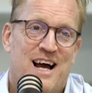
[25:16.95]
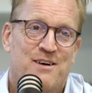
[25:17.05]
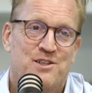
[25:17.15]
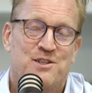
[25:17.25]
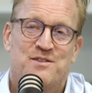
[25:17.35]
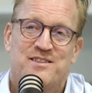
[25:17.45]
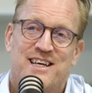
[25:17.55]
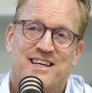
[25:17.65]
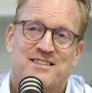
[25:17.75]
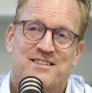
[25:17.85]
How do you
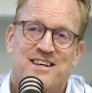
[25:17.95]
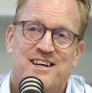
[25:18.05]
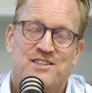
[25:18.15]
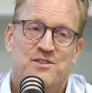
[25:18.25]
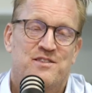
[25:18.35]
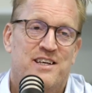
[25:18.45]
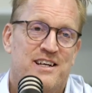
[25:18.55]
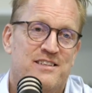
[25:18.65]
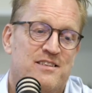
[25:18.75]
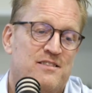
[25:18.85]
see it? Do you see
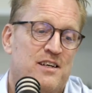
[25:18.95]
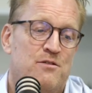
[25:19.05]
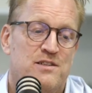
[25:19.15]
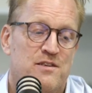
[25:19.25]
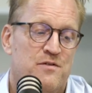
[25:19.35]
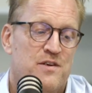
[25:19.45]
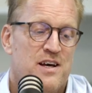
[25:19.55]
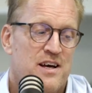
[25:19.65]
it as a series of